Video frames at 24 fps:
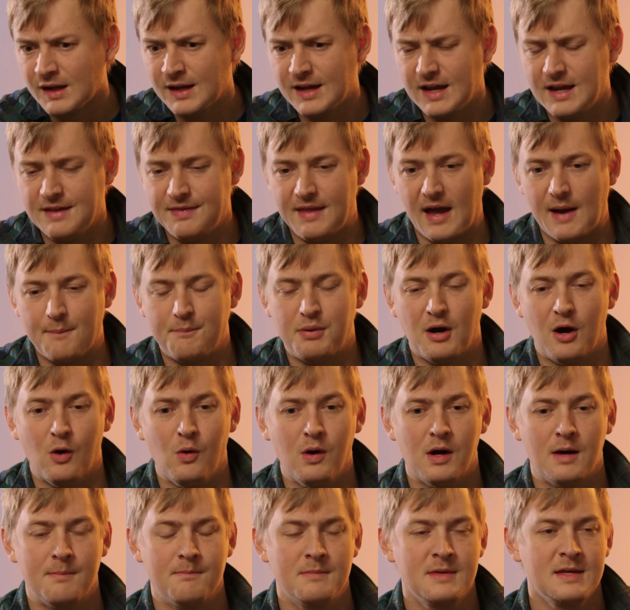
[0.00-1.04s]
in that
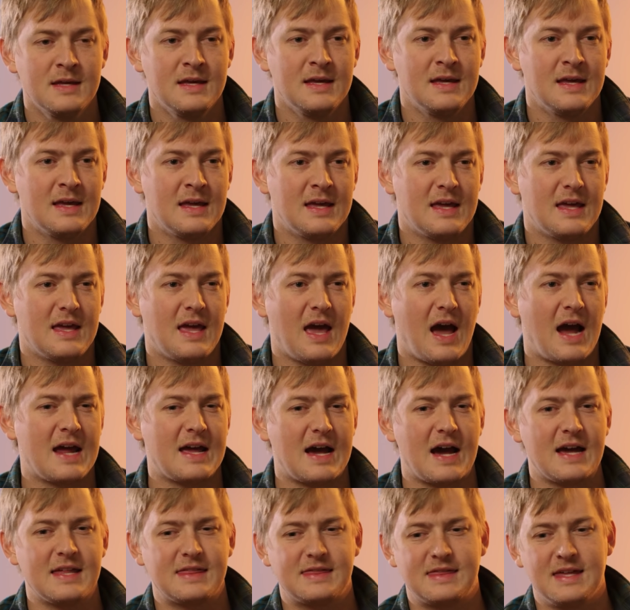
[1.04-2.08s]
poem, I,
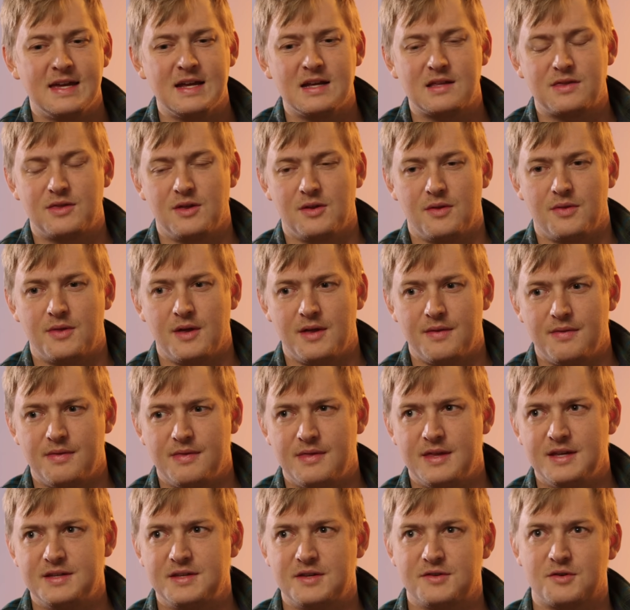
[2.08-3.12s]
I think that, that,
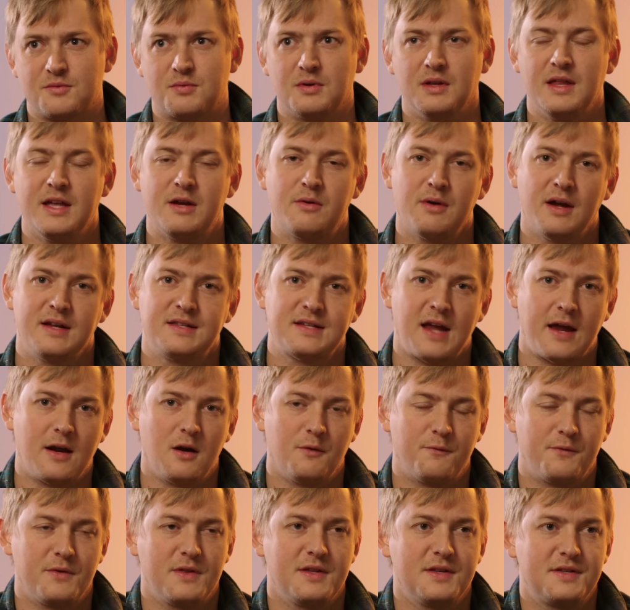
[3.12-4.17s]
this is a really great title
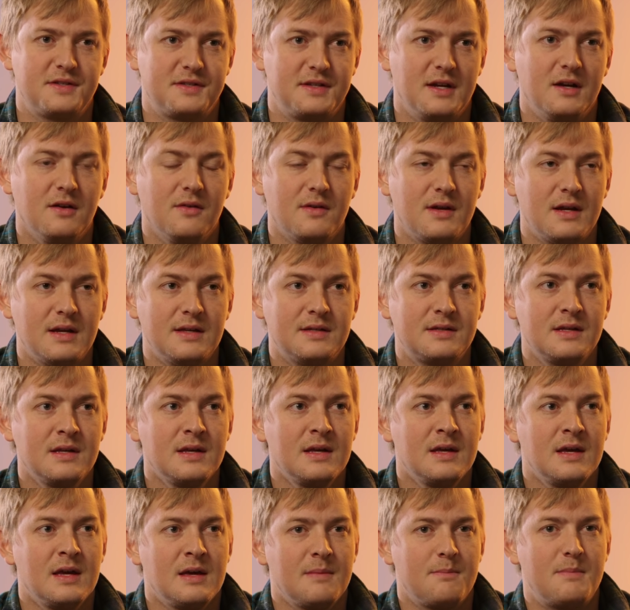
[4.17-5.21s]
for this series
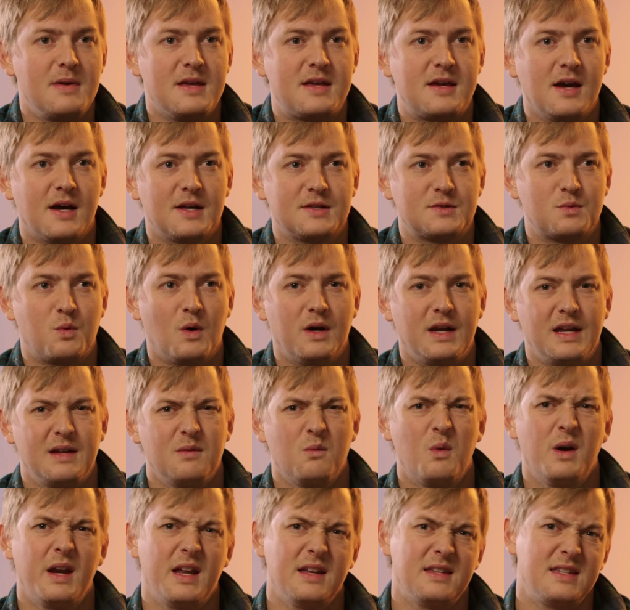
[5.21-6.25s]
because what it,
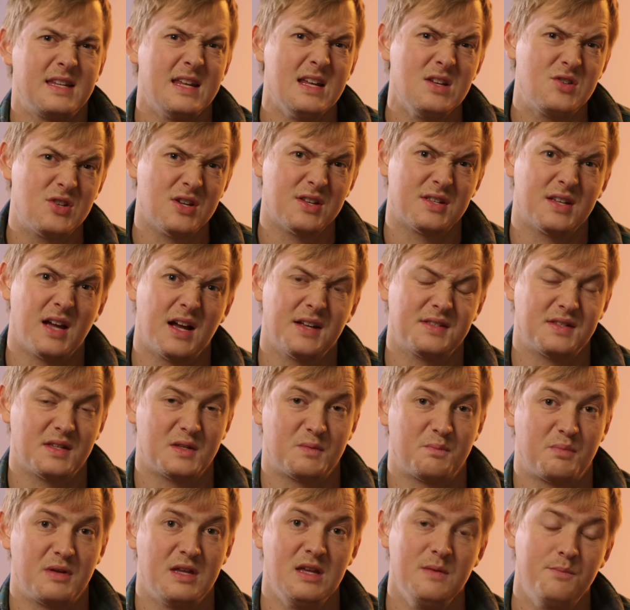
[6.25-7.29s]
what it teaches us
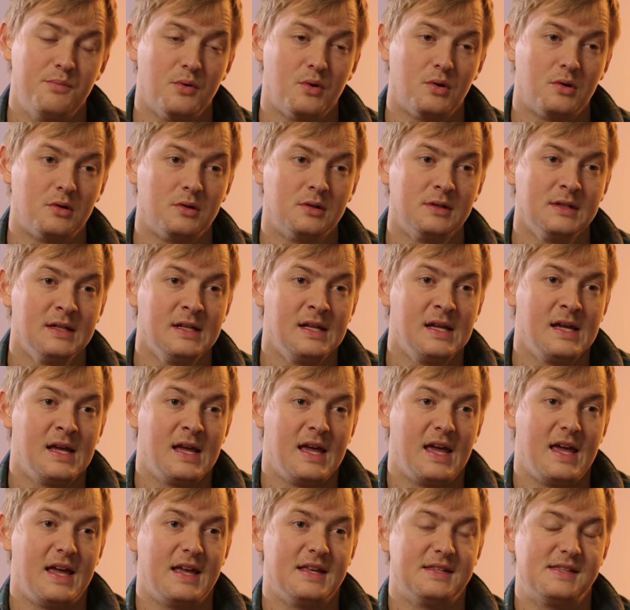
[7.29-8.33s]
as people
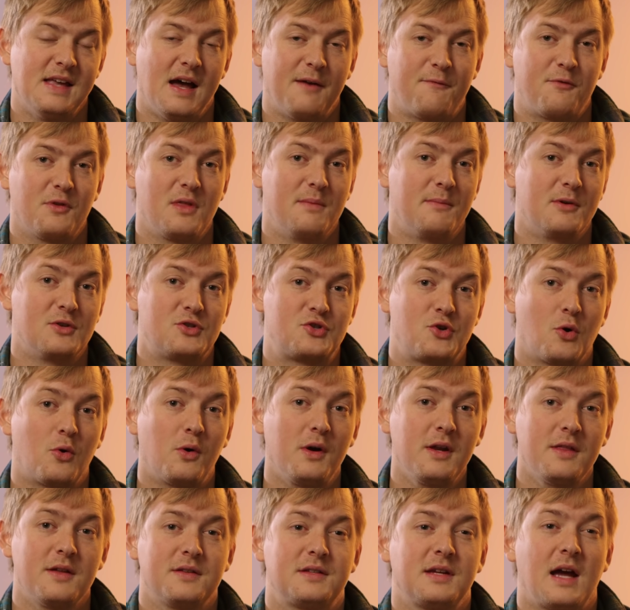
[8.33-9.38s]
is that for the
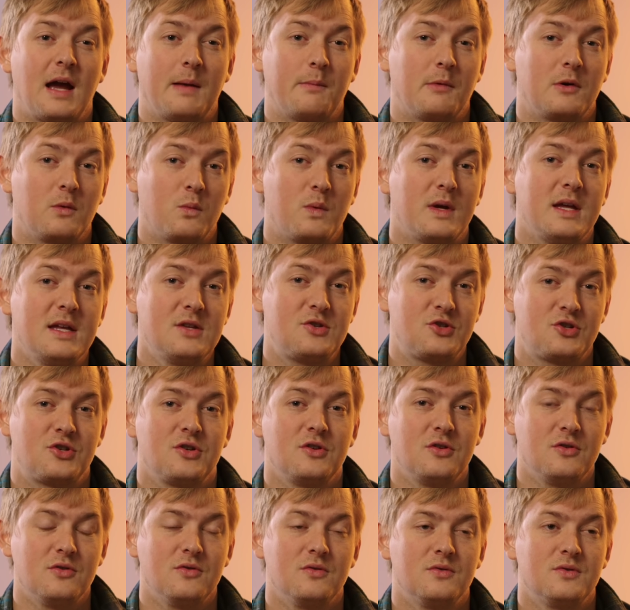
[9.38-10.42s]
majority of the time when we
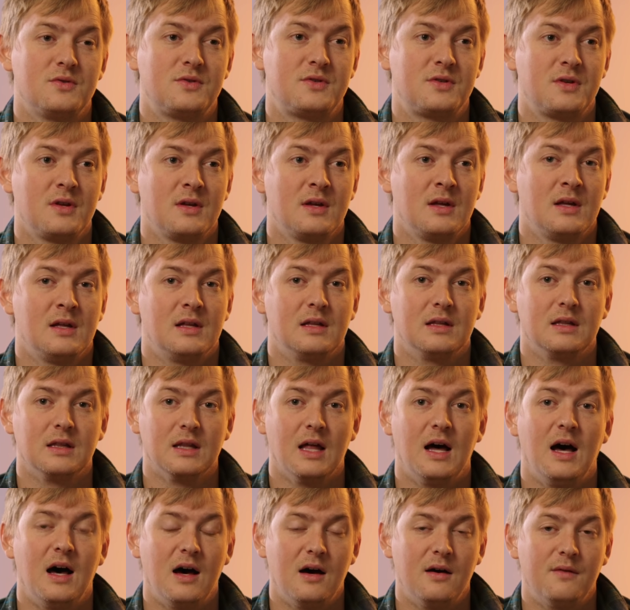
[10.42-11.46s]
choose
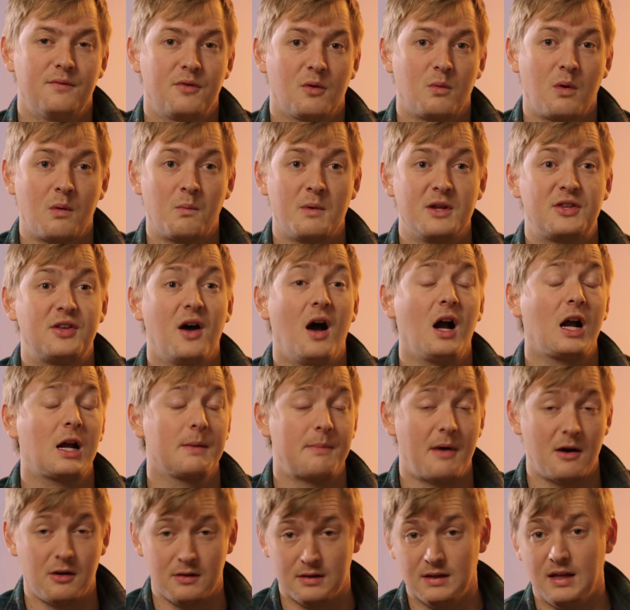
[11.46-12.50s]
love, or when we talk
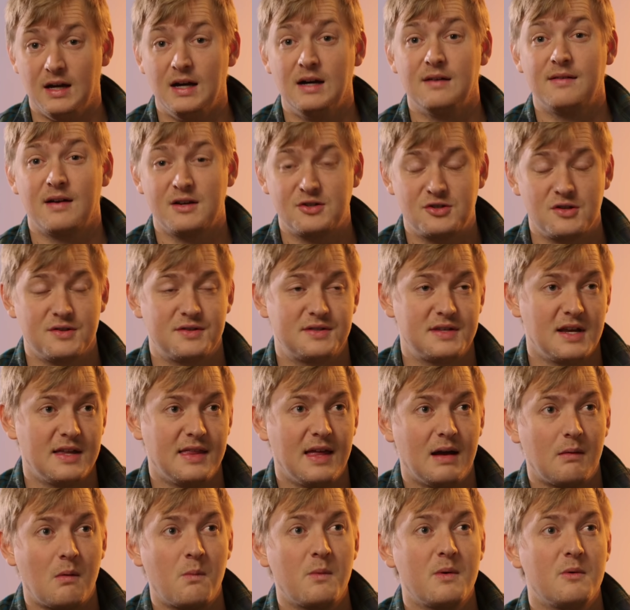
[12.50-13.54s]
about love, I should say
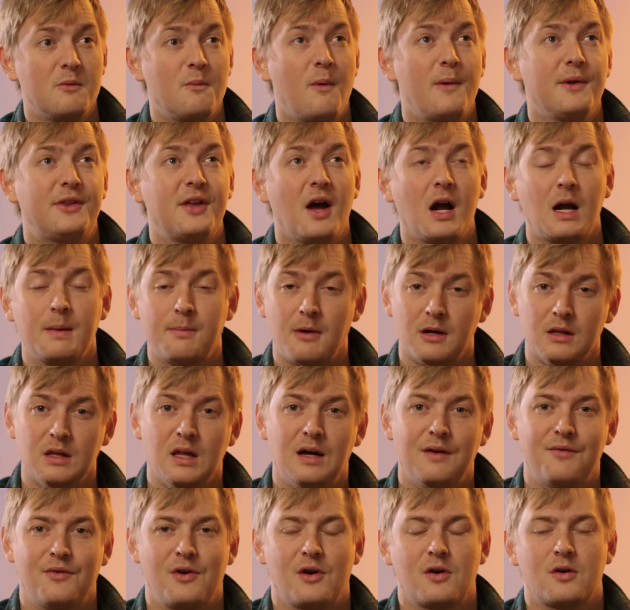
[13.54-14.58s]
that, when we, when we talk about
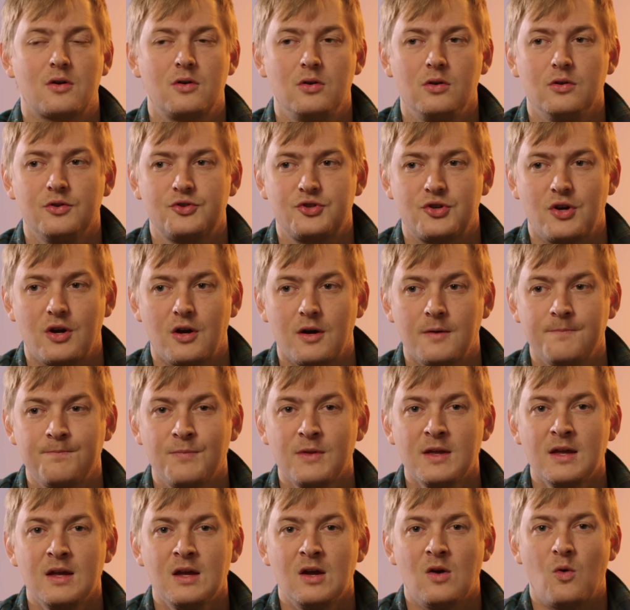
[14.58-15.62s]
love in our culture,
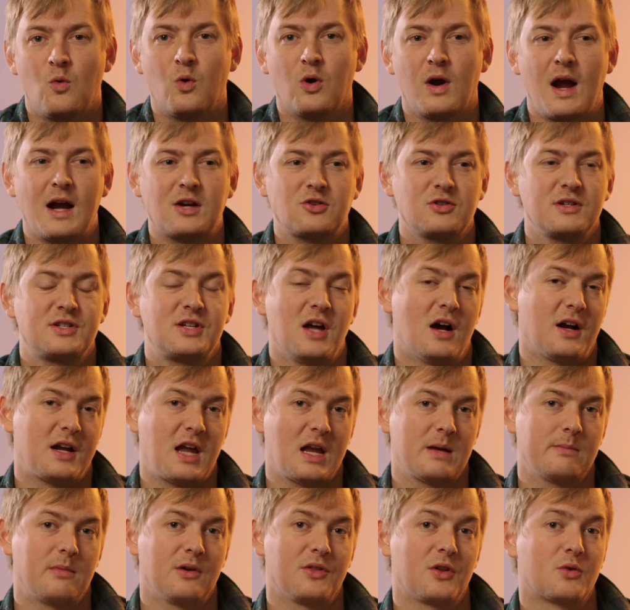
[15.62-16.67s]
we're actually
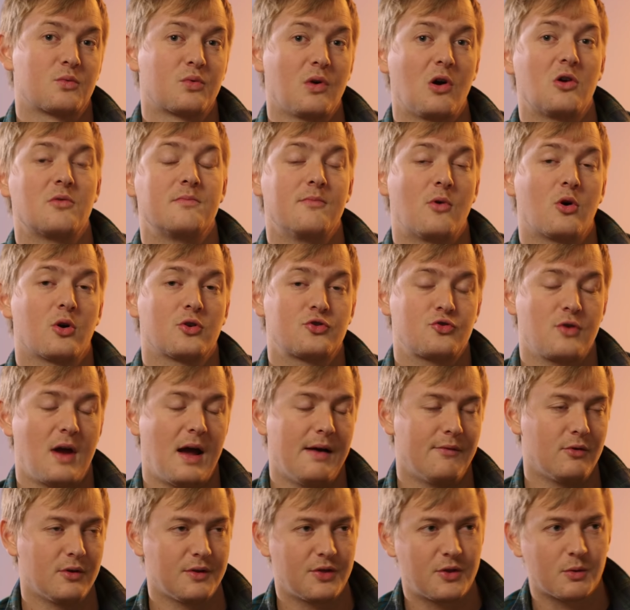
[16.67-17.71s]
talking about the road more
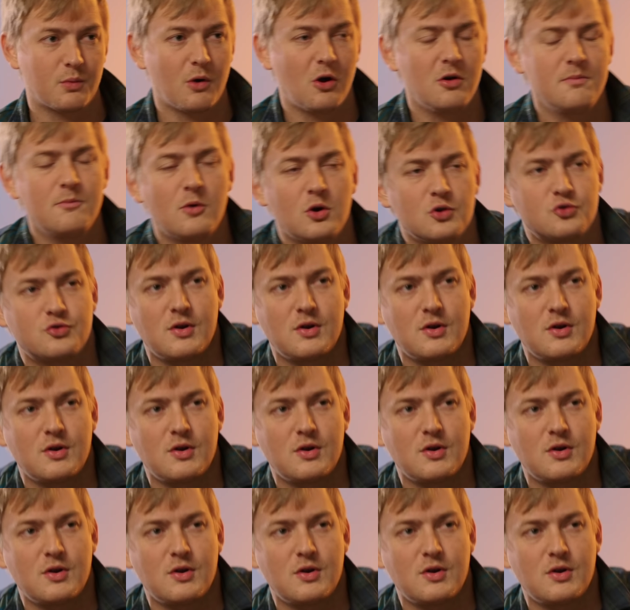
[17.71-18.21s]
travel. The road more